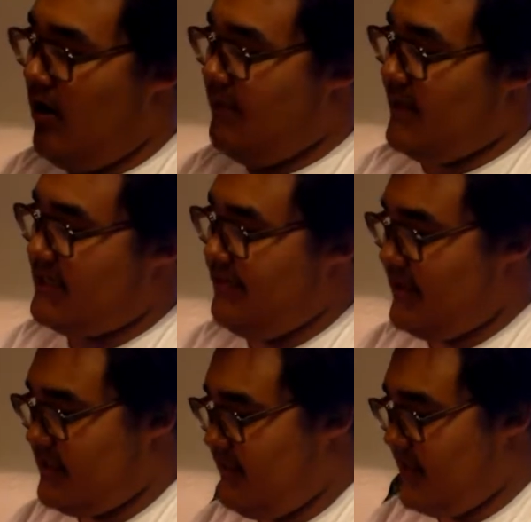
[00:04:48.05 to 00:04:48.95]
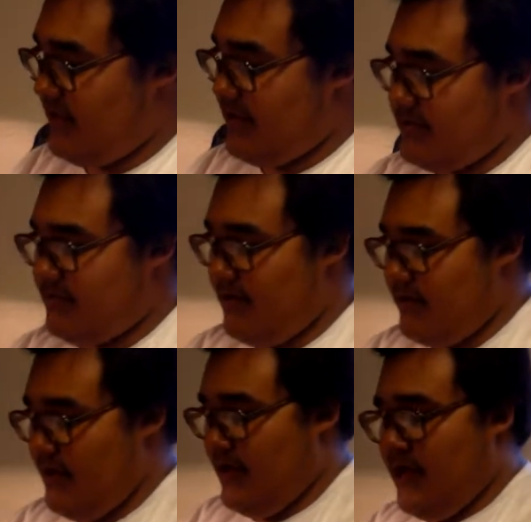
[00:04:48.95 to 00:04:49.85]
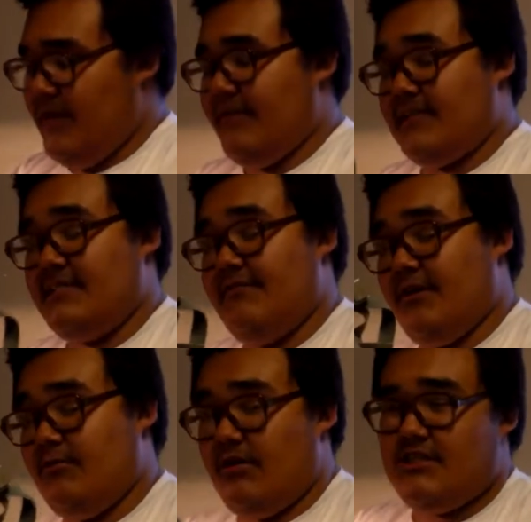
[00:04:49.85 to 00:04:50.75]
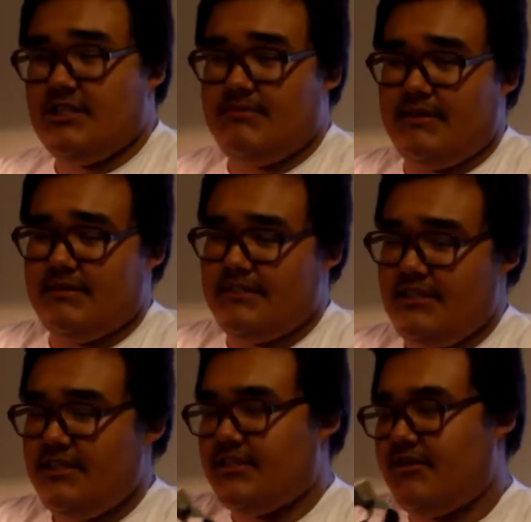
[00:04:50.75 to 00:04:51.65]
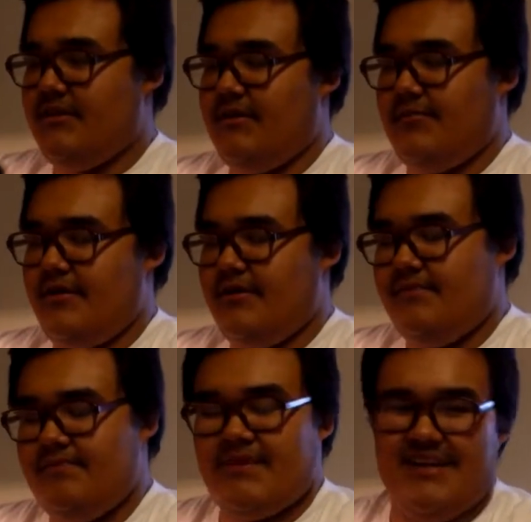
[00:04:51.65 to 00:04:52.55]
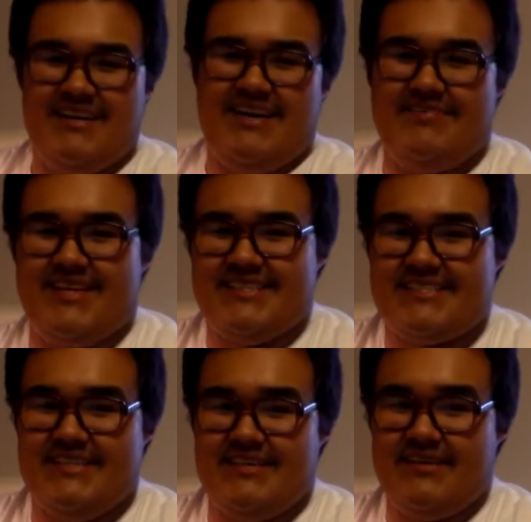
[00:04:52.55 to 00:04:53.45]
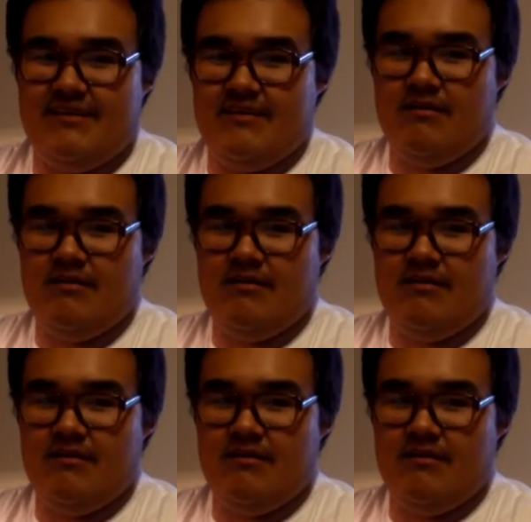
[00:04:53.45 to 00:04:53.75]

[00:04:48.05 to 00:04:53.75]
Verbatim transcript: hope you guys found this video useful. If you guys have any questions about this thing, just go and let me know, and have a nice day.